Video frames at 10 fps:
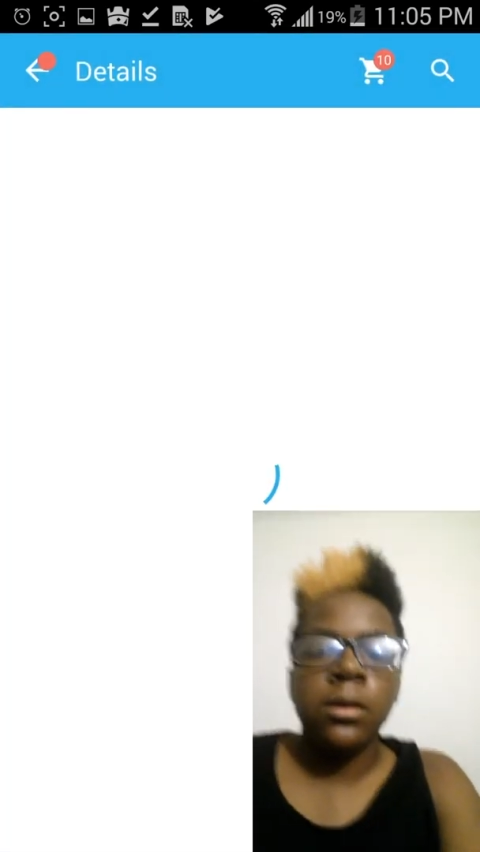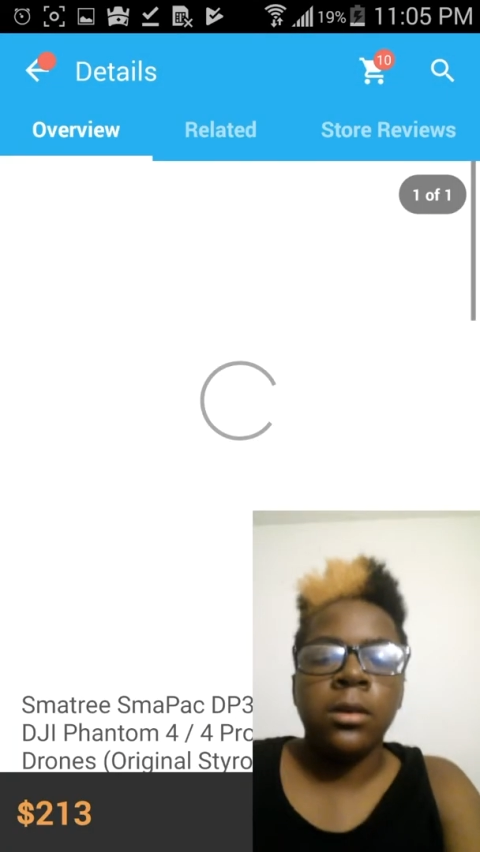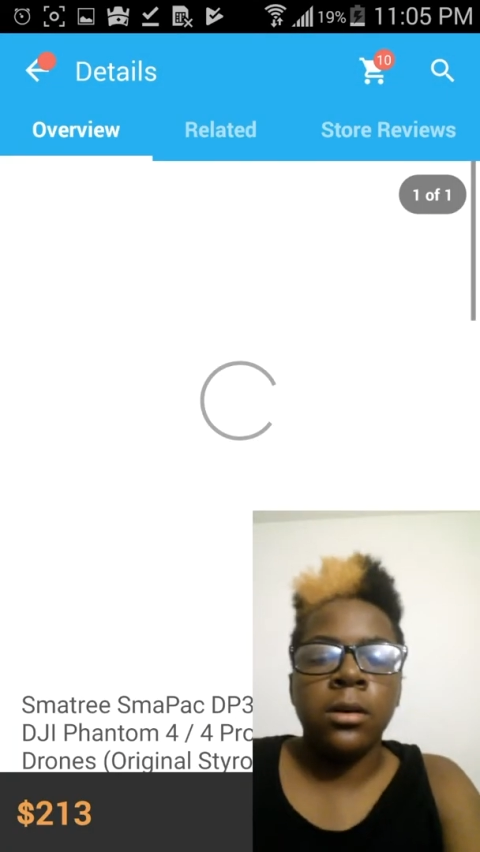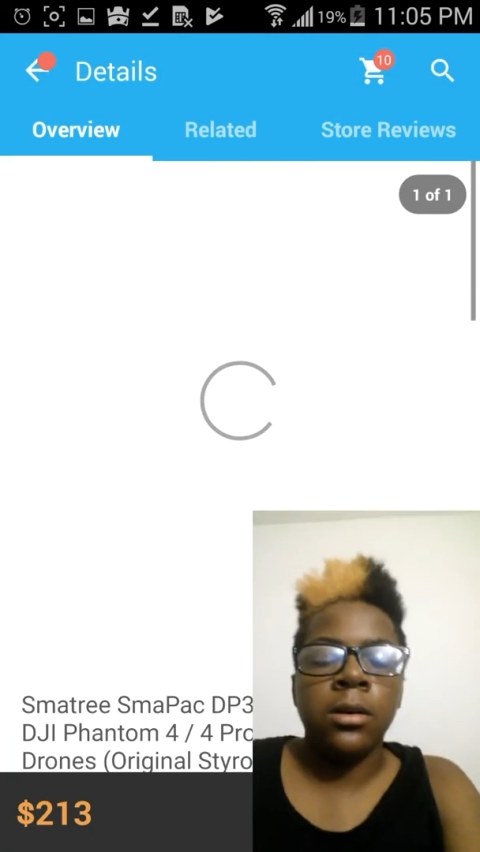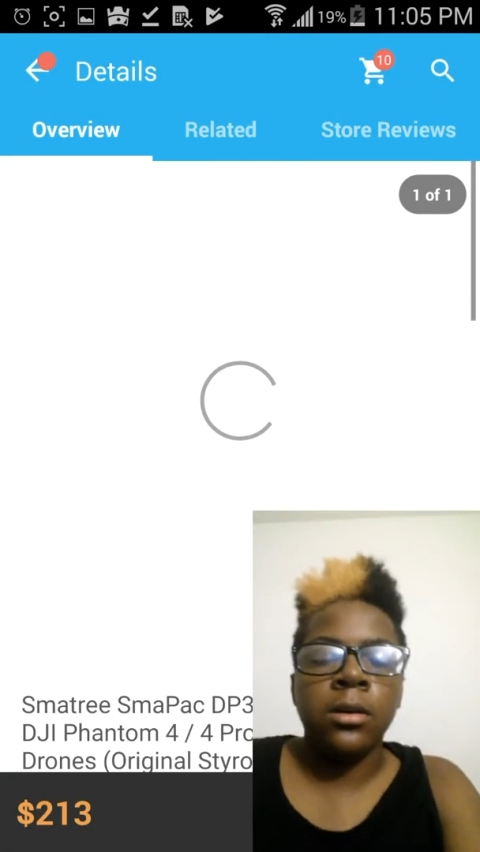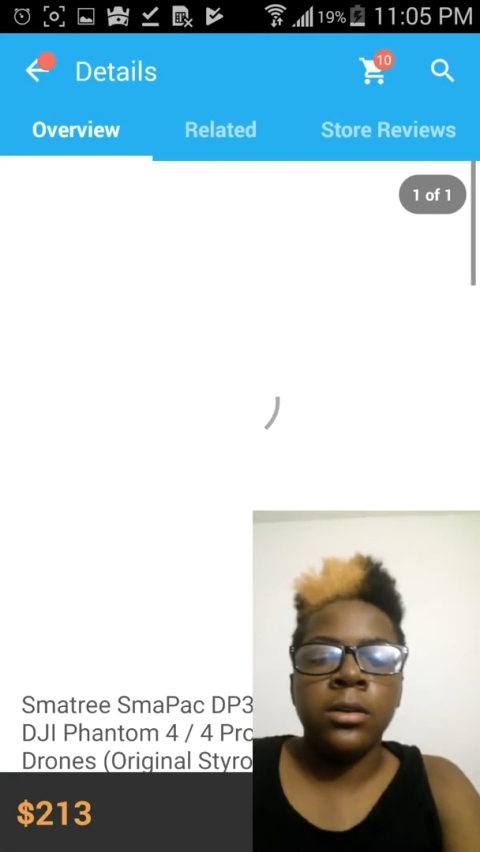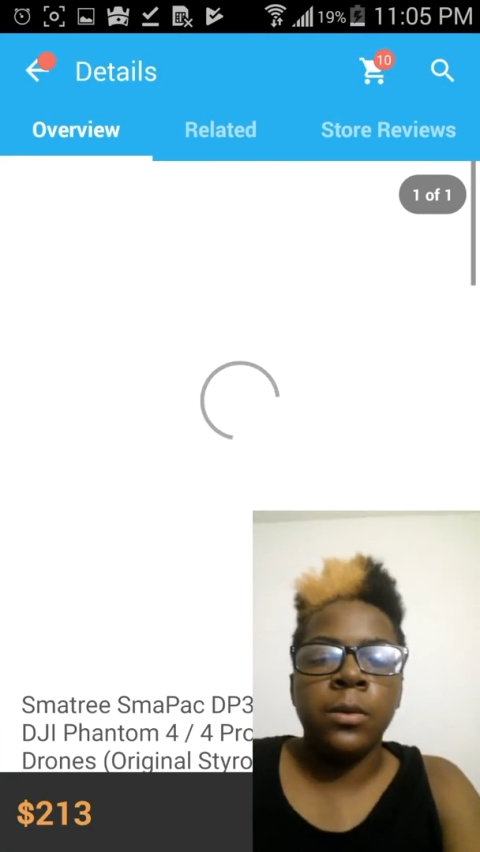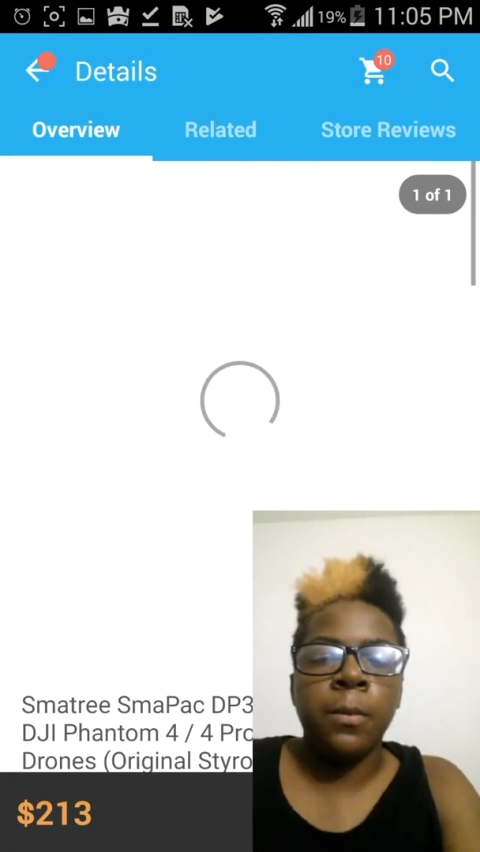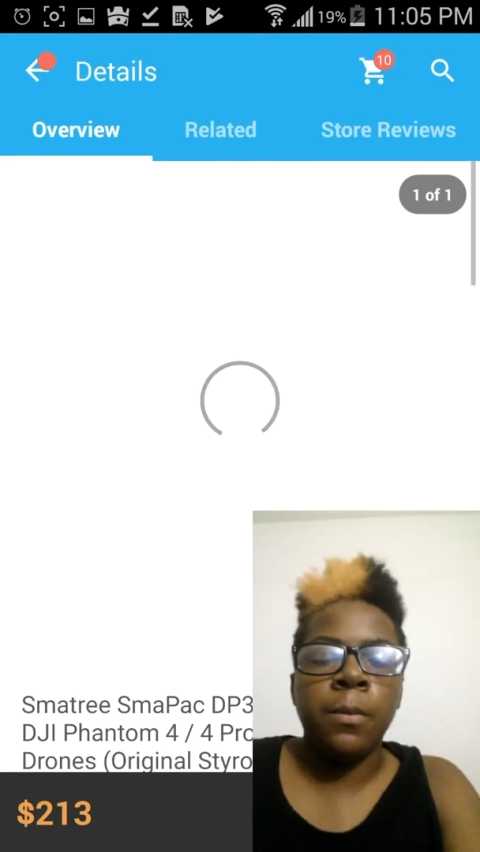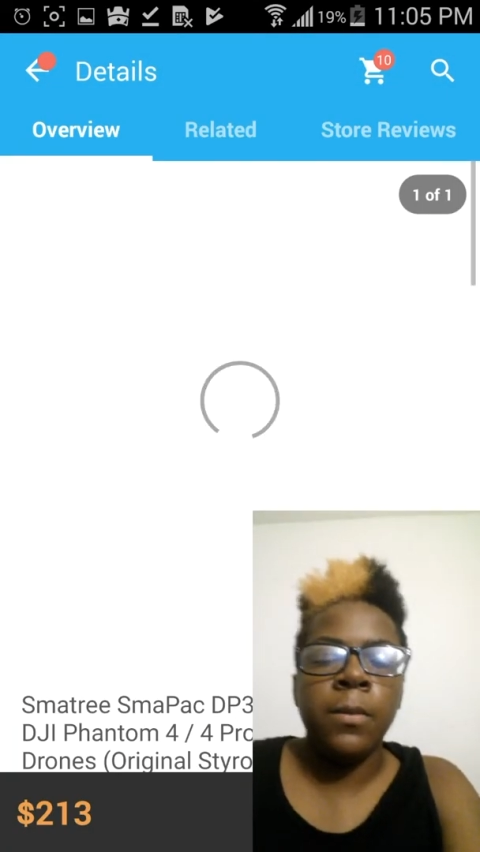Uh,
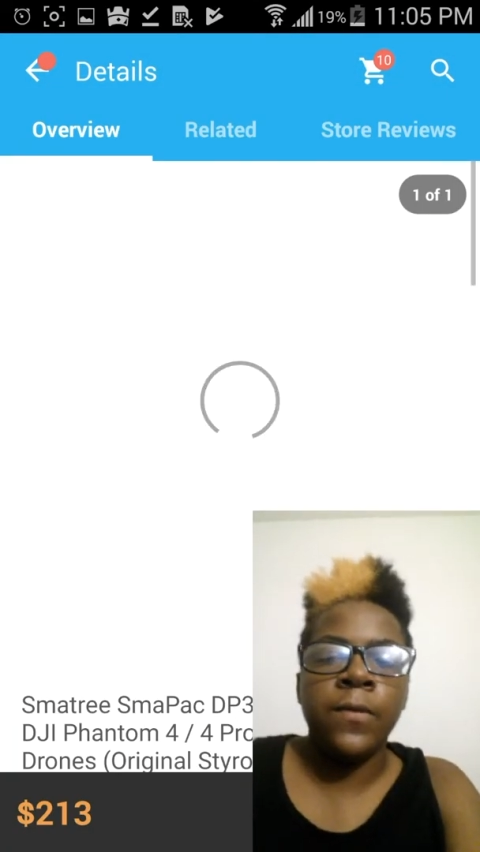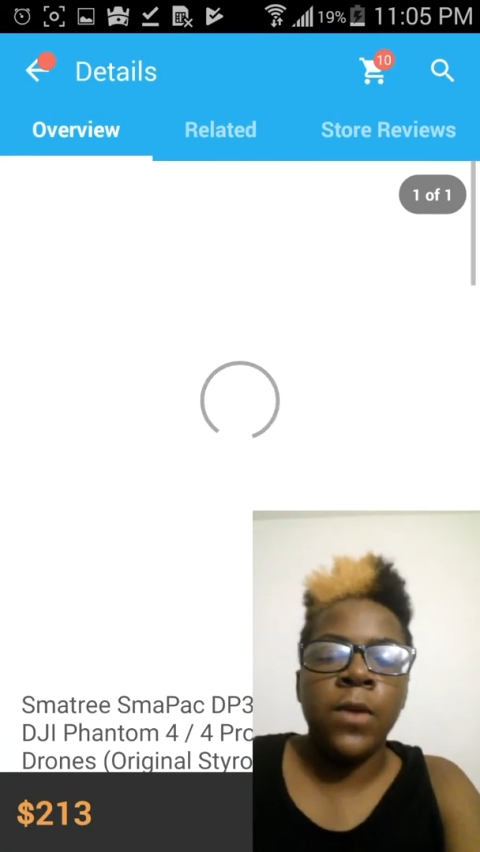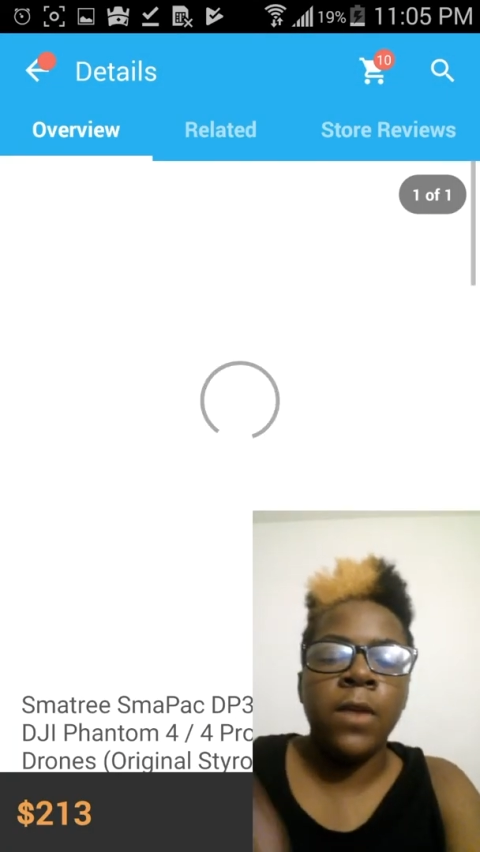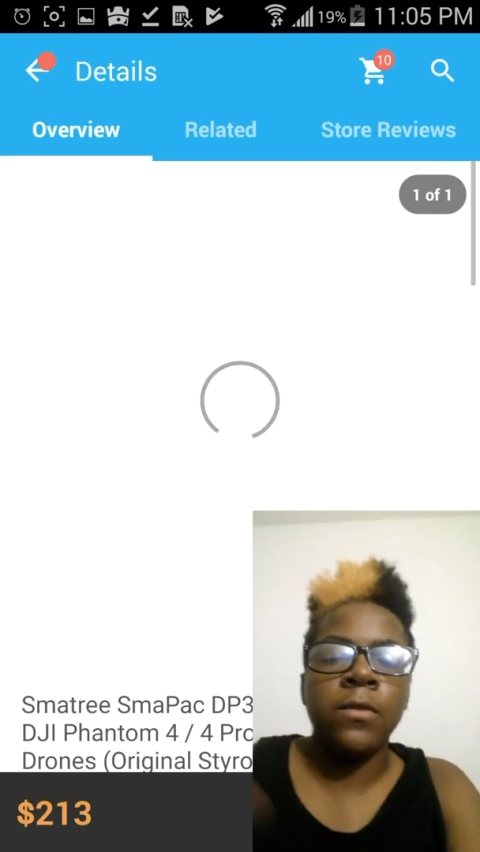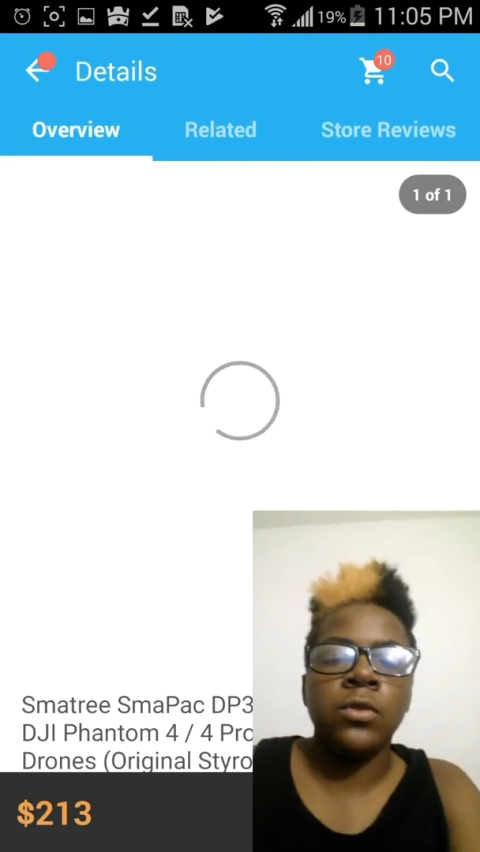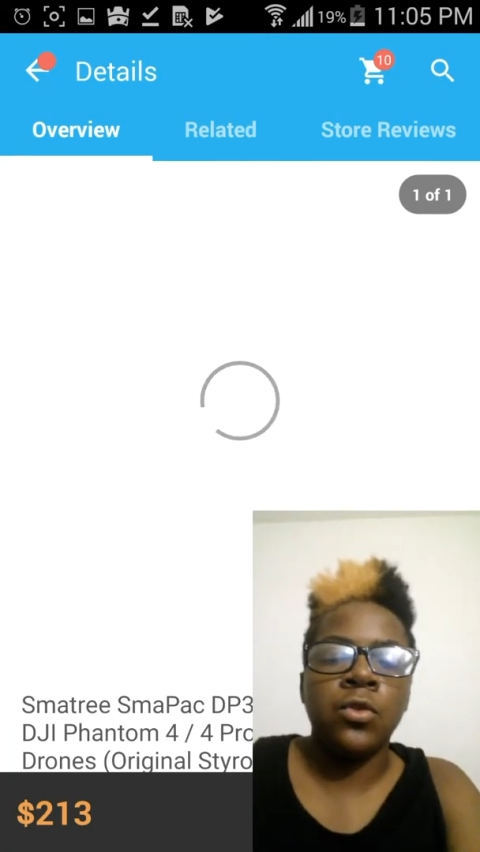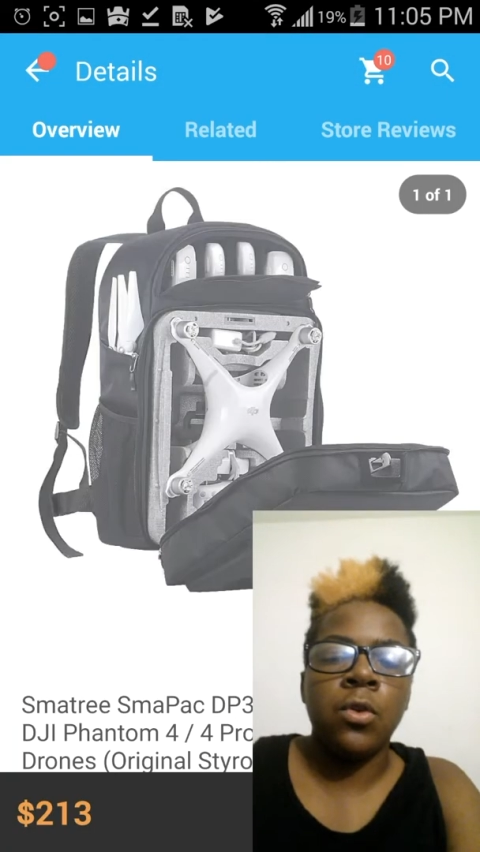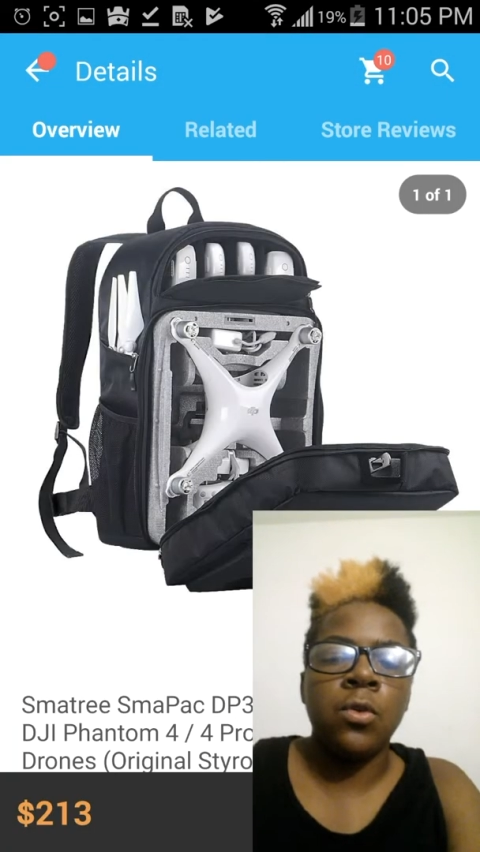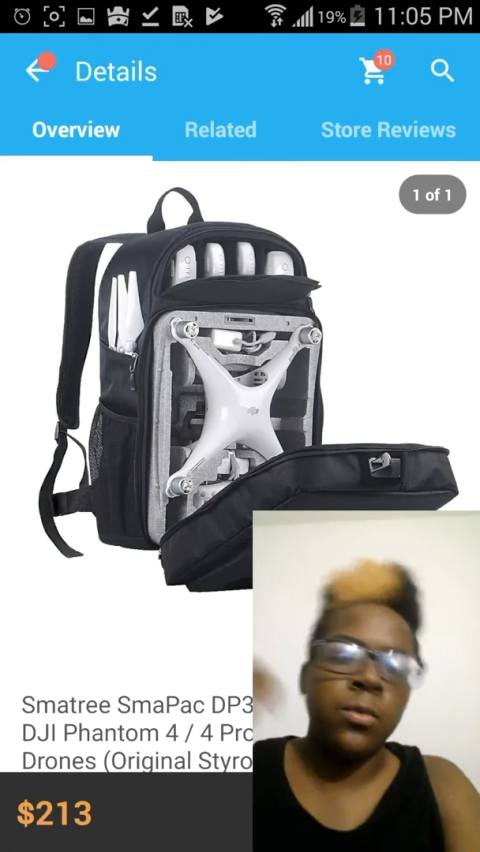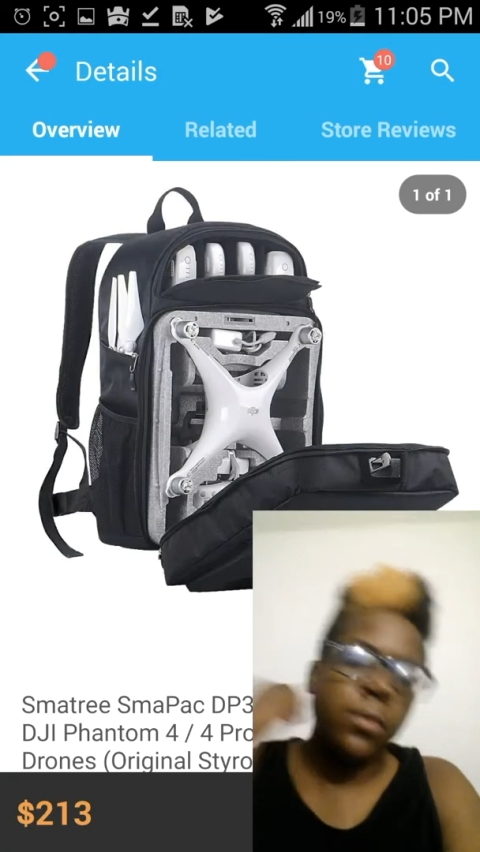so if you have a
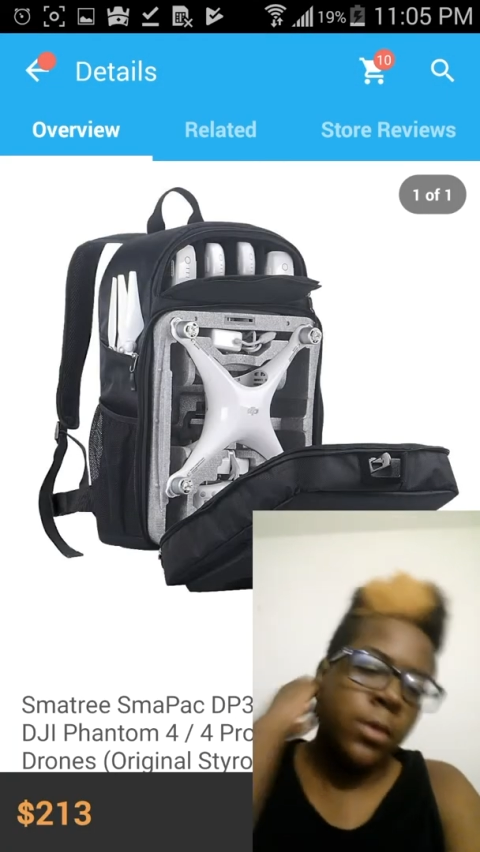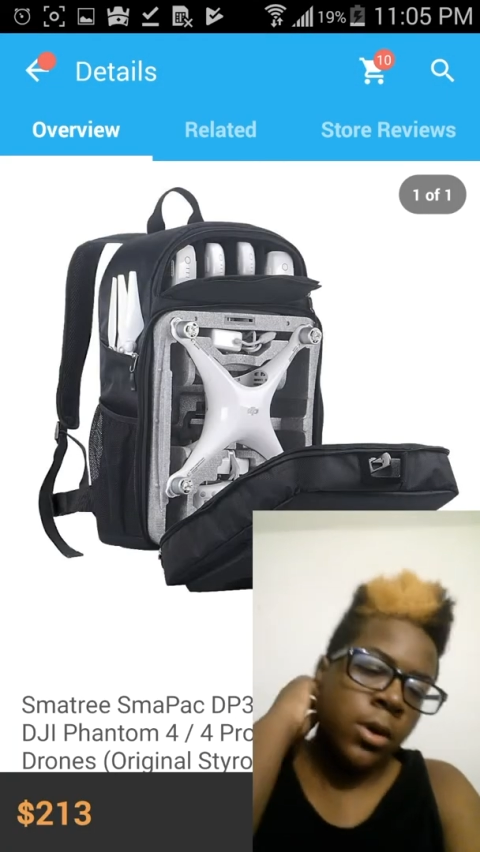drone,